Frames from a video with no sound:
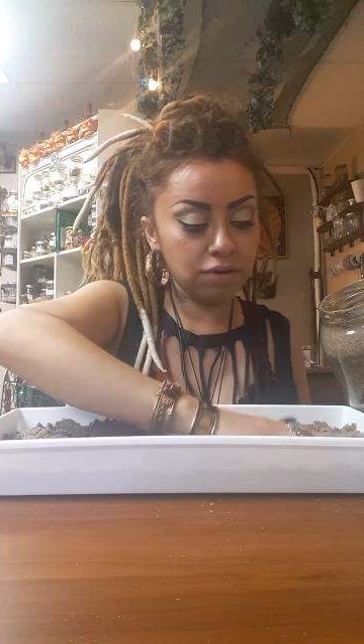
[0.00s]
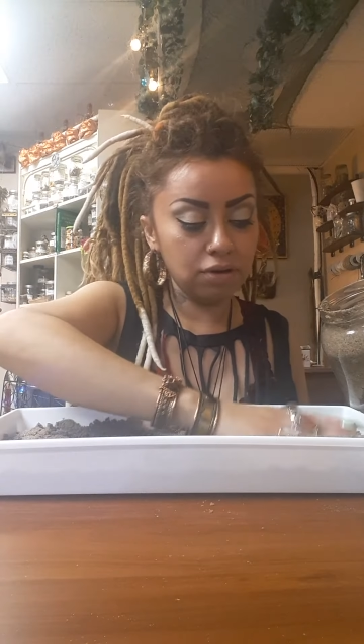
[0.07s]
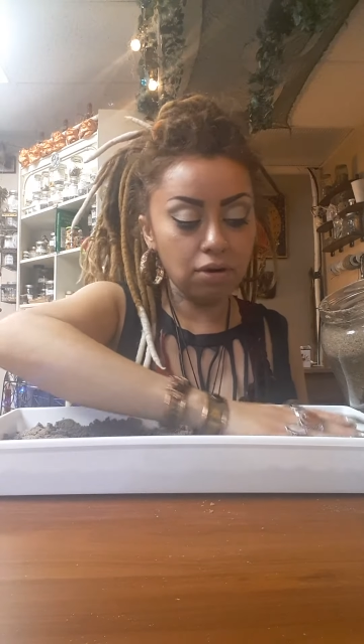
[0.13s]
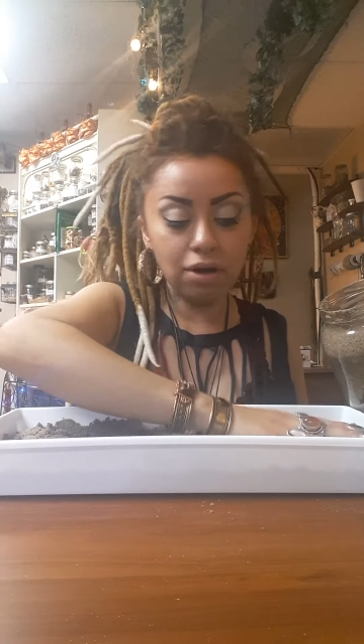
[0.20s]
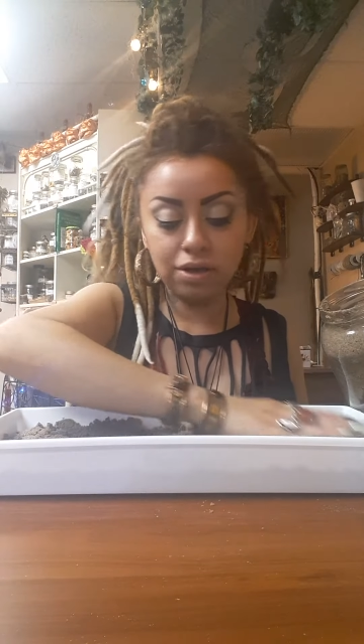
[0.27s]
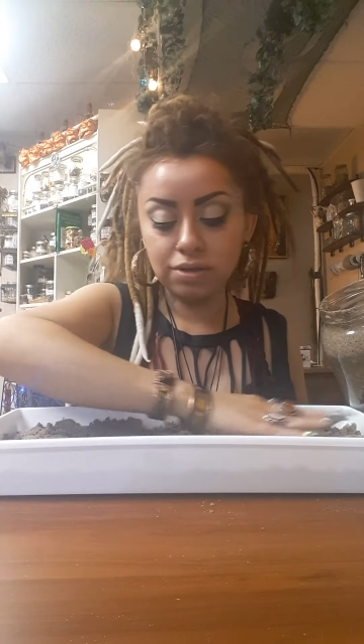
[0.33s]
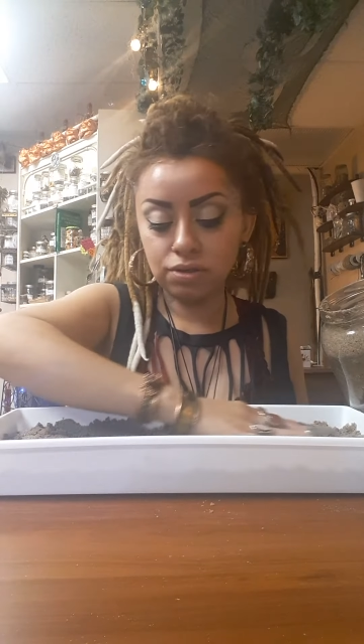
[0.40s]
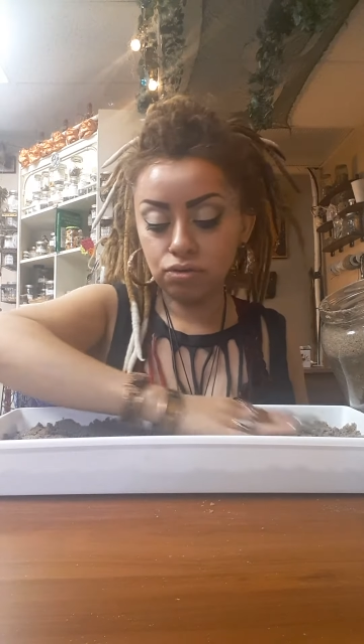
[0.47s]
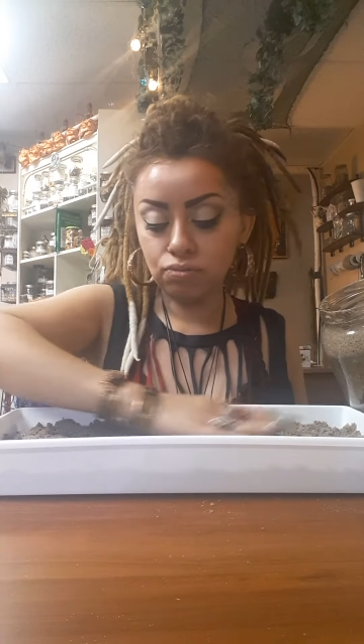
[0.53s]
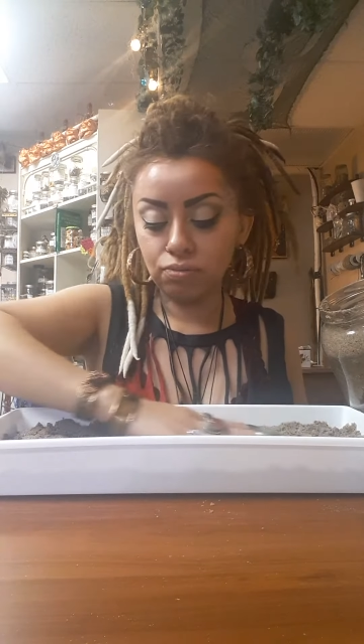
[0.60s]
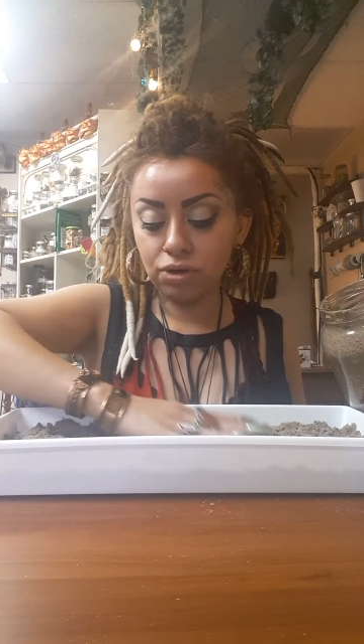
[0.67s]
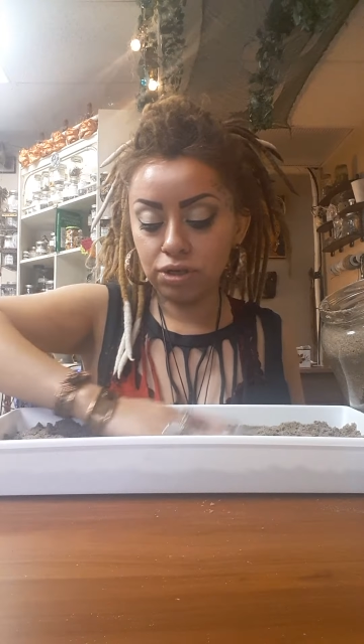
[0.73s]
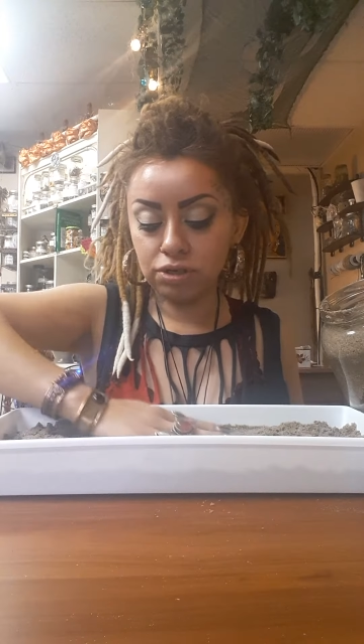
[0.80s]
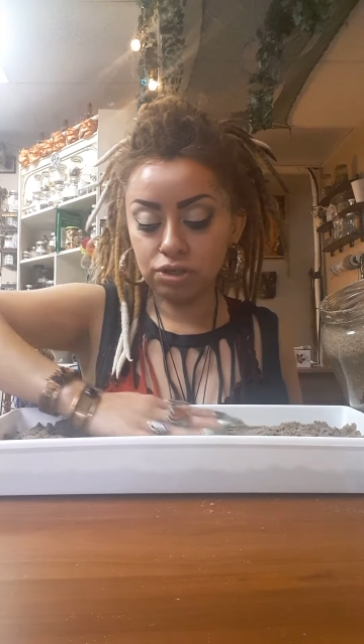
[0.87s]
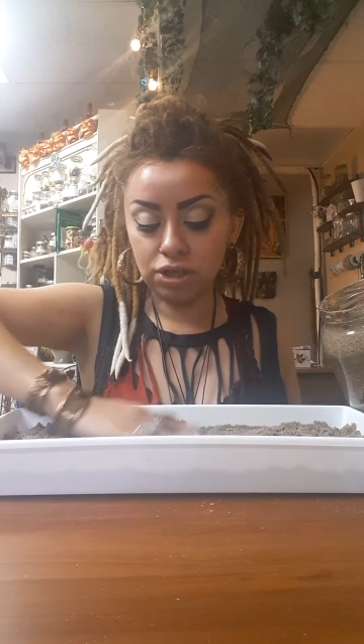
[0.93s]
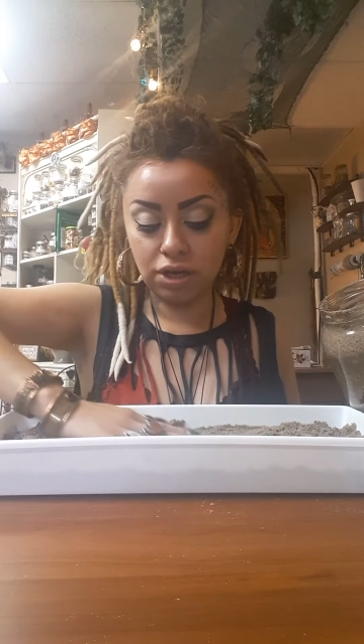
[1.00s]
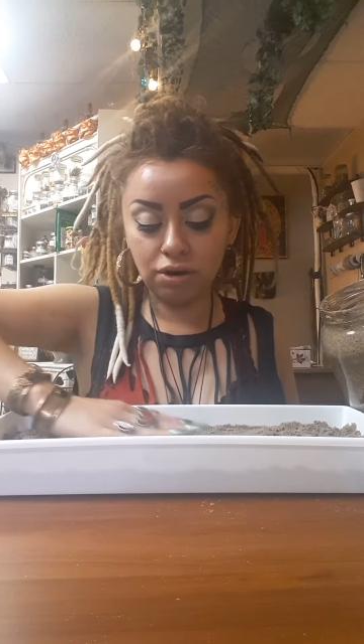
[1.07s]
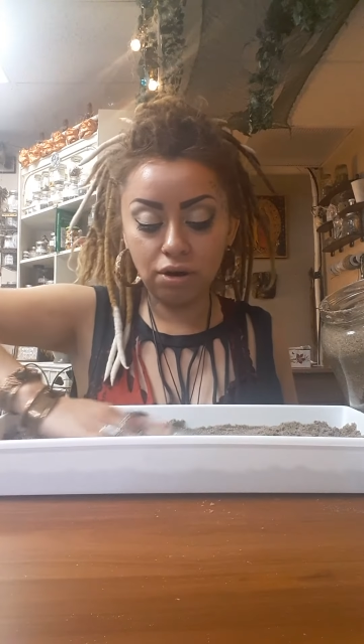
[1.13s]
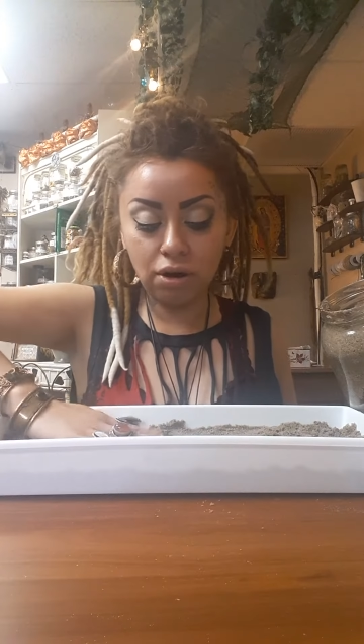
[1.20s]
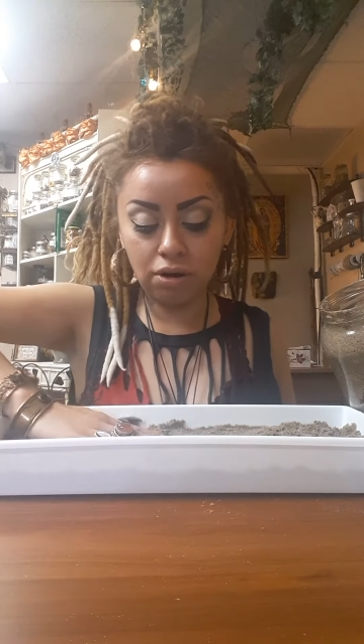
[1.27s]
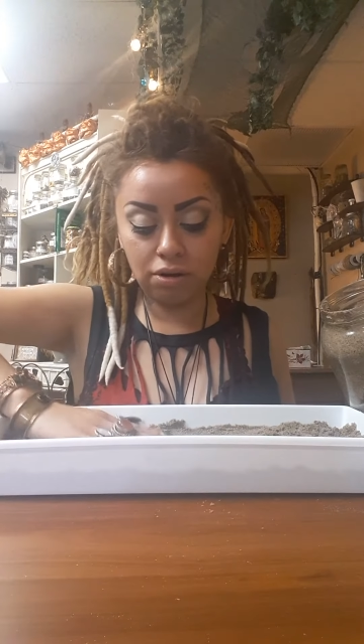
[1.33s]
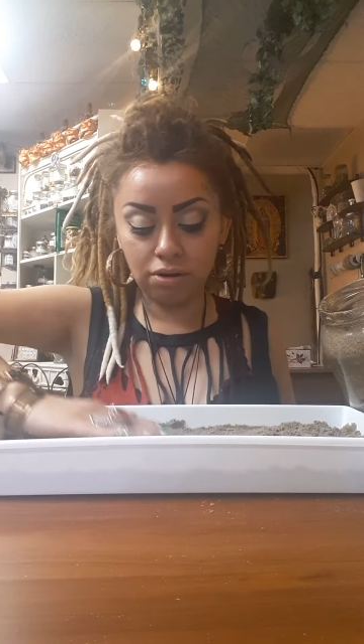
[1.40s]
to cost you much at
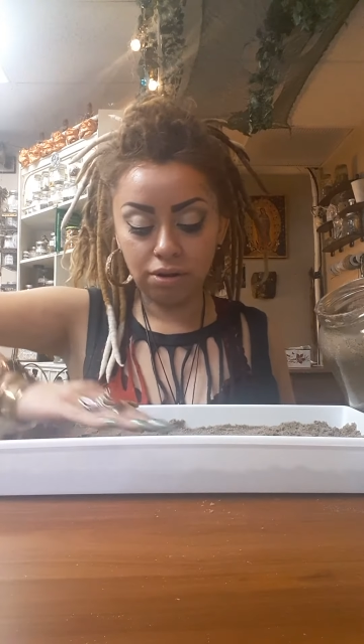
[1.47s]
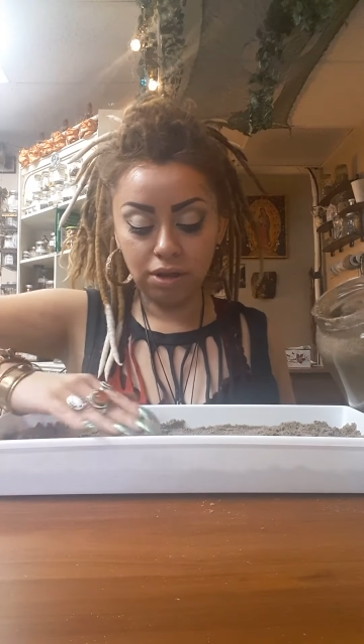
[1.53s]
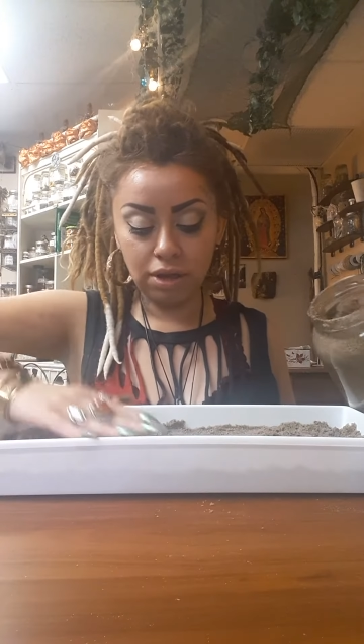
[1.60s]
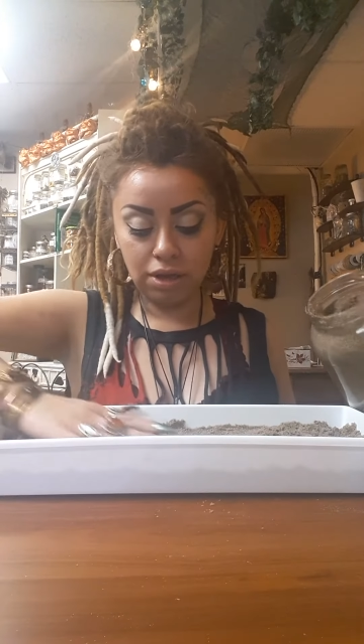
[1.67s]
all